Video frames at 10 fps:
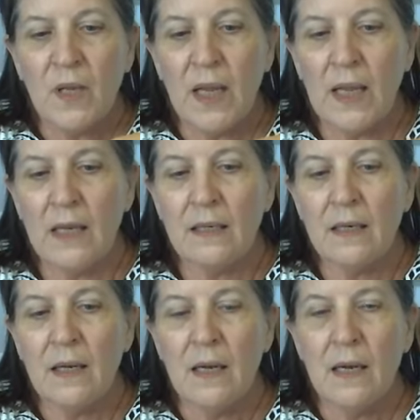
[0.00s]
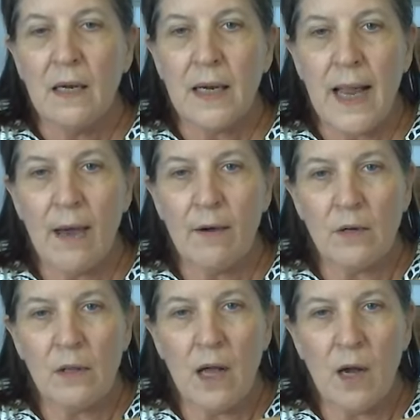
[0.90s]
in
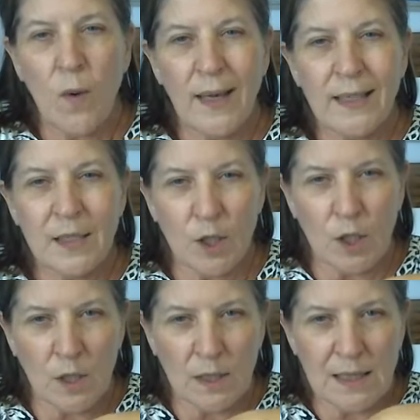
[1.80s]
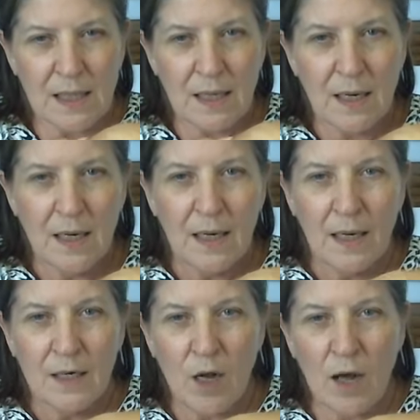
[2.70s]
counterclockwise circles,
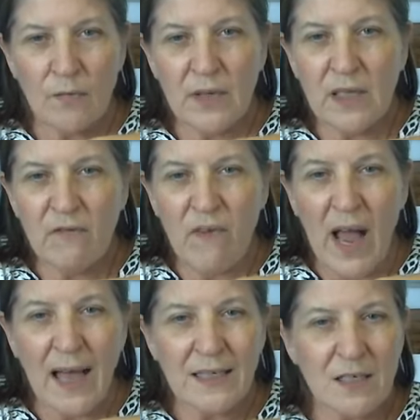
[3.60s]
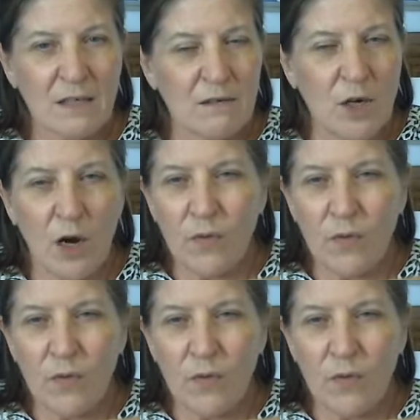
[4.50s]
not really fast, not